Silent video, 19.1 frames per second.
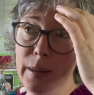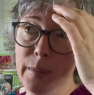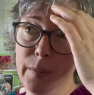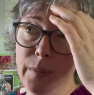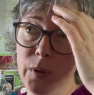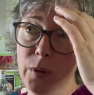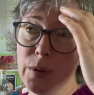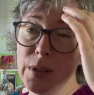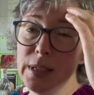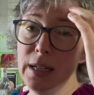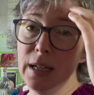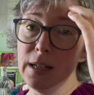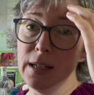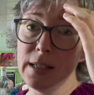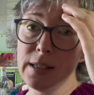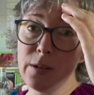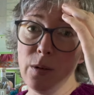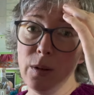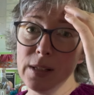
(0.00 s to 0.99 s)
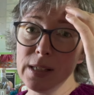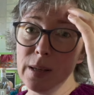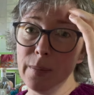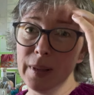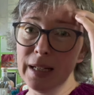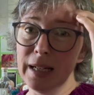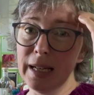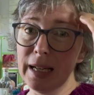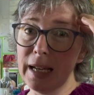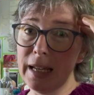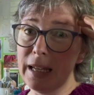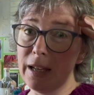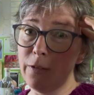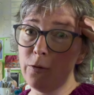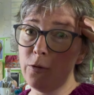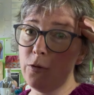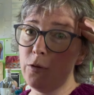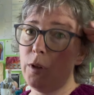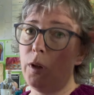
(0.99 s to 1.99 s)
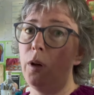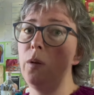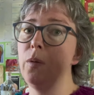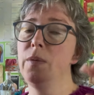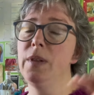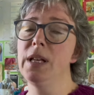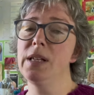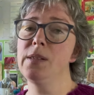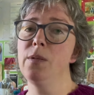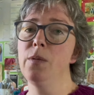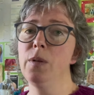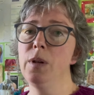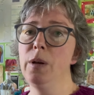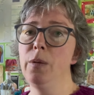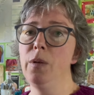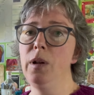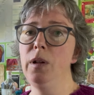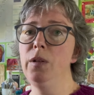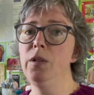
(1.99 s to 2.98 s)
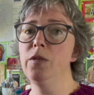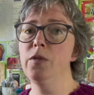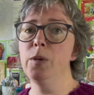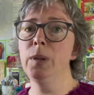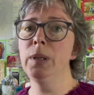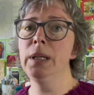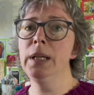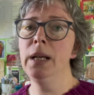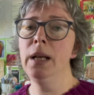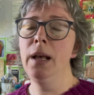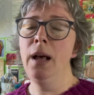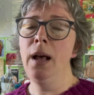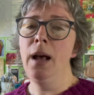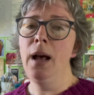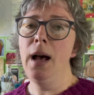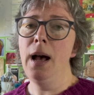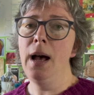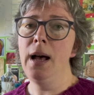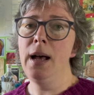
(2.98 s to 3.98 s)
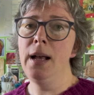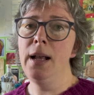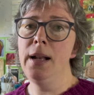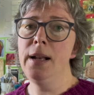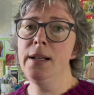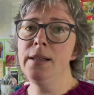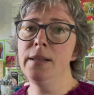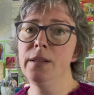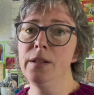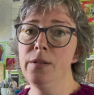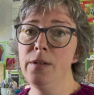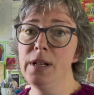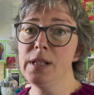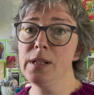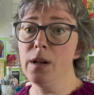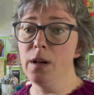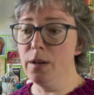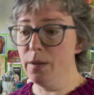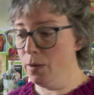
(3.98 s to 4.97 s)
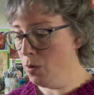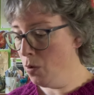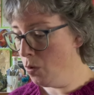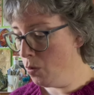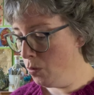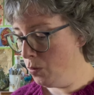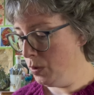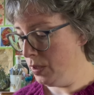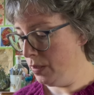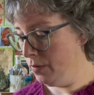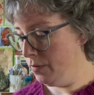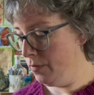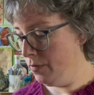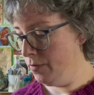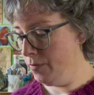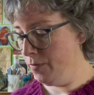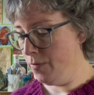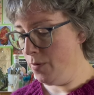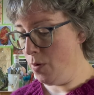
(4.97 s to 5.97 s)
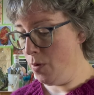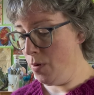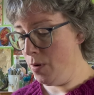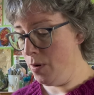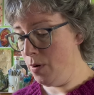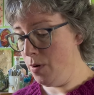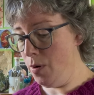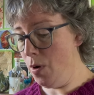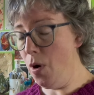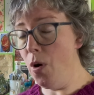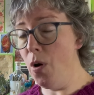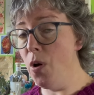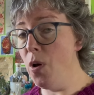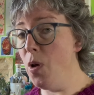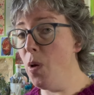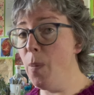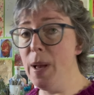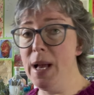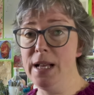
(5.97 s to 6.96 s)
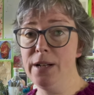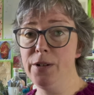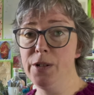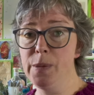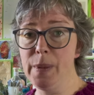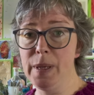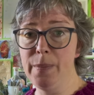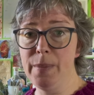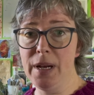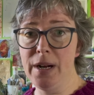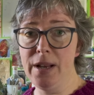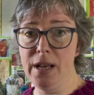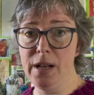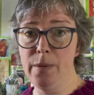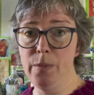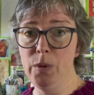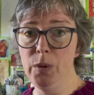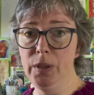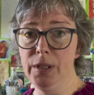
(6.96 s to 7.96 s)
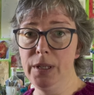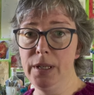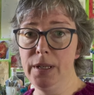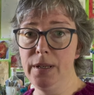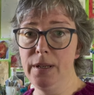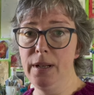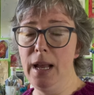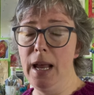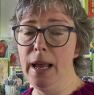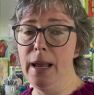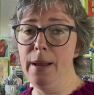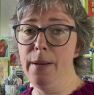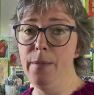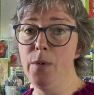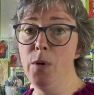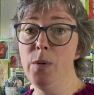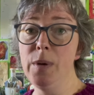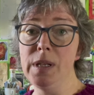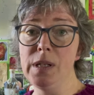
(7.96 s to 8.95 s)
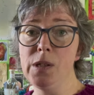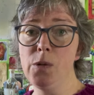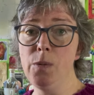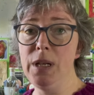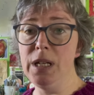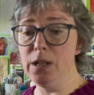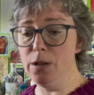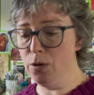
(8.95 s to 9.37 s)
you'll see it. It's called something like A Gift for You. That's the one you want to look for. And there is a code for all patterns by Mariana Muller, who is Sweet